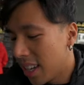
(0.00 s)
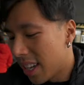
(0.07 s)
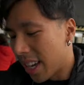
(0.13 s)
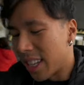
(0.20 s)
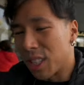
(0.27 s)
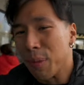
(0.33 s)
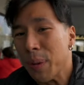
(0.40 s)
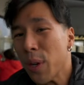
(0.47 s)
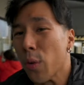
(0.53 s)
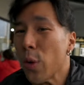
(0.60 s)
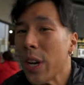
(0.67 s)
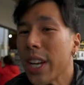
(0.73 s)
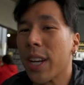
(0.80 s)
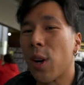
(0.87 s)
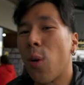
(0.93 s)
and to be
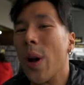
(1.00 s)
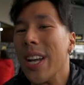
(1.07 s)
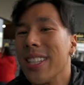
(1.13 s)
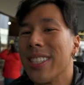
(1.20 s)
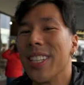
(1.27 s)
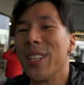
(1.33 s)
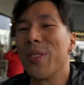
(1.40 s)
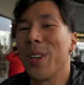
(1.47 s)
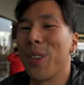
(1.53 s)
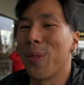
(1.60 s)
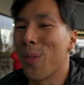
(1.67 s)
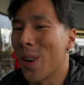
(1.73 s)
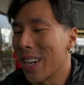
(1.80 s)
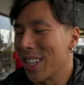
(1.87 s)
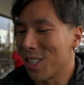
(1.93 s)
reacquainted with
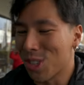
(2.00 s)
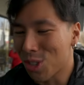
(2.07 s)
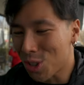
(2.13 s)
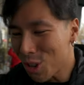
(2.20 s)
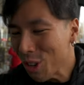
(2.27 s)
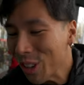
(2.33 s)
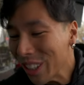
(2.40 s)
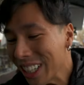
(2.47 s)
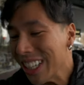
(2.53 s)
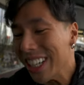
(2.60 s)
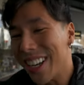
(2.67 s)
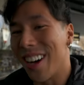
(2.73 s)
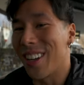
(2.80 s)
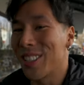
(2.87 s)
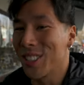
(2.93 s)
what is truly
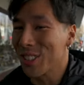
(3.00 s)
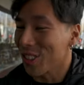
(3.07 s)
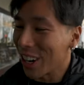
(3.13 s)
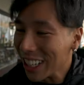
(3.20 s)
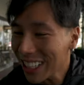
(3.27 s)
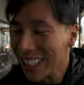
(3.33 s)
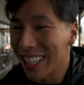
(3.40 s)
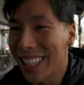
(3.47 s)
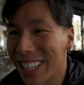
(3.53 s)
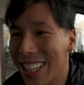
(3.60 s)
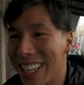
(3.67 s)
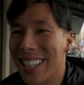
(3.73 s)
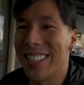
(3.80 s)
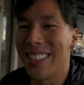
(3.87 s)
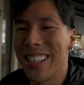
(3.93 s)
Australian
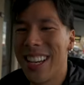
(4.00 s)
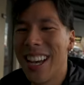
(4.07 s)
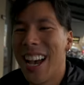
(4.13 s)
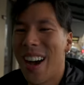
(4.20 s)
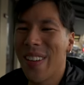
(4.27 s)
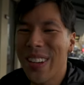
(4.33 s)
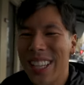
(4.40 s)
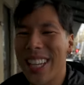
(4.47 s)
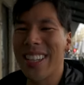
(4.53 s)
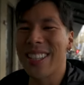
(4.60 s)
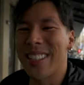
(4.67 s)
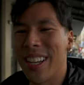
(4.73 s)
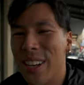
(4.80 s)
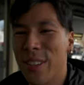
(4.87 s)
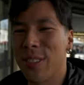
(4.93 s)
is I want to get
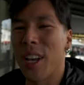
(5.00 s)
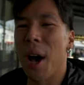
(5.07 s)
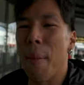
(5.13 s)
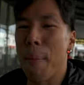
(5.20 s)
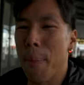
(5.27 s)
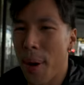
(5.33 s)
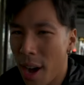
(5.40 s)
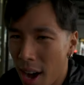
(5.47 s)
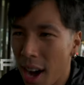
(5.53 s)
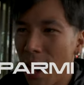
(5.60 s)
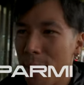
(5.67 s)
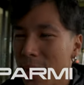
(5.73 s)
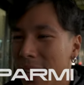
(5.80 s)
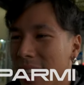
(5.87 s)
ourselves a palmy.